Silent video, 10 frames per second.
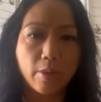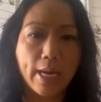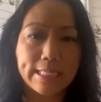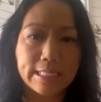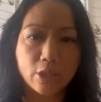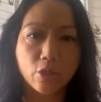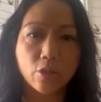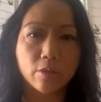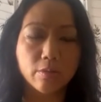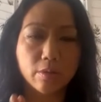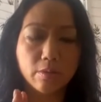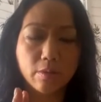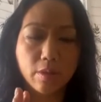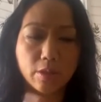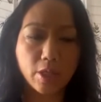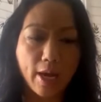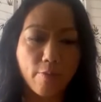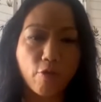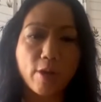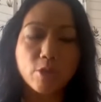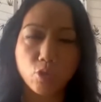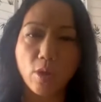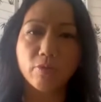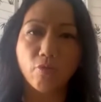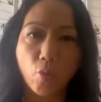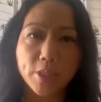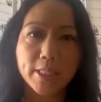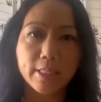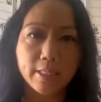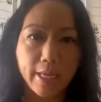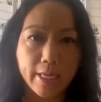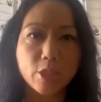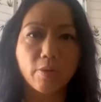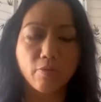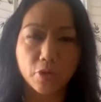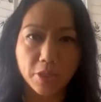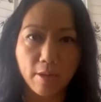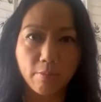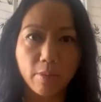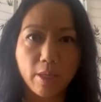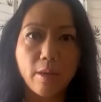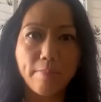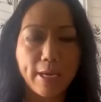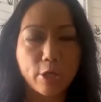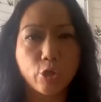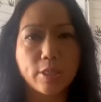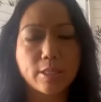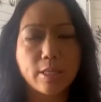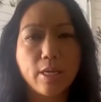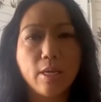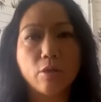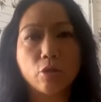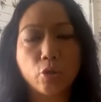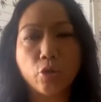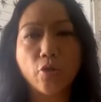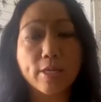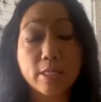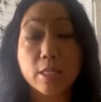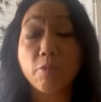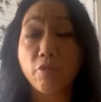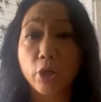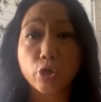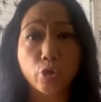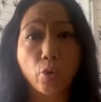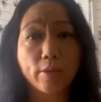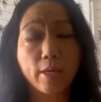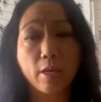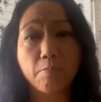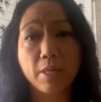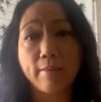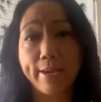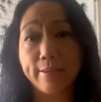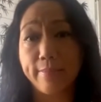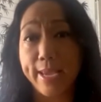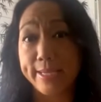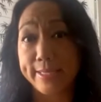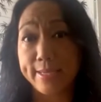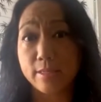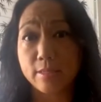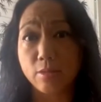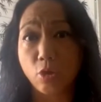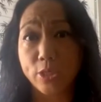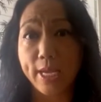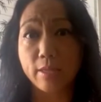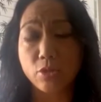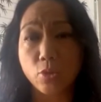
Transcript: Ideal time frame is 12 to 14 days, but for some patients, their luteal phases can be very short. They could be like 8 days or 10.